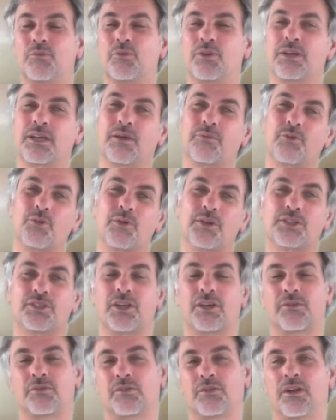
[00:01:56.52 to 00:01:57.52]
we'll give you a
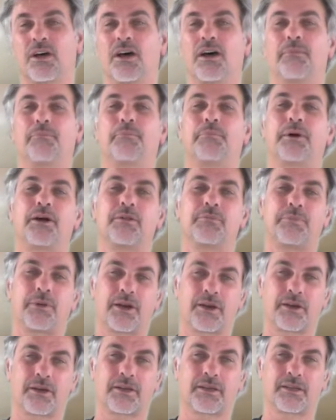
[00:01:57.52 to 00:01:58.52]
general
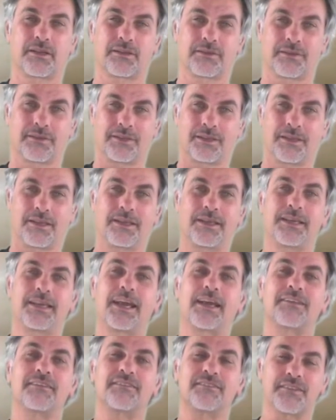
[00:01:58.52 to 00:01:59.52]
ballpark
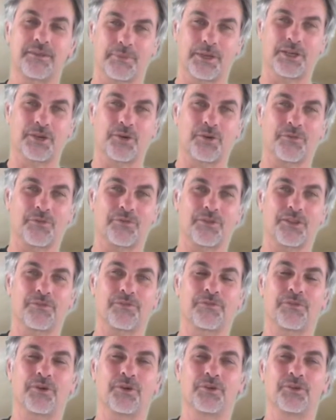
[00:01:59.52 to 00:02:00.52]
guesstimate over the
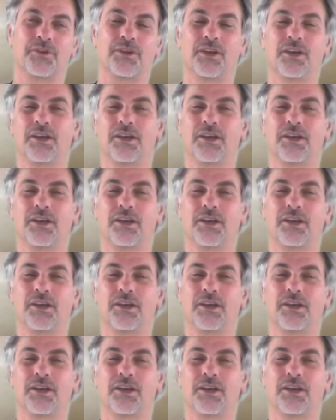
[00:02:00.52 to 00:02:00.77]
phone.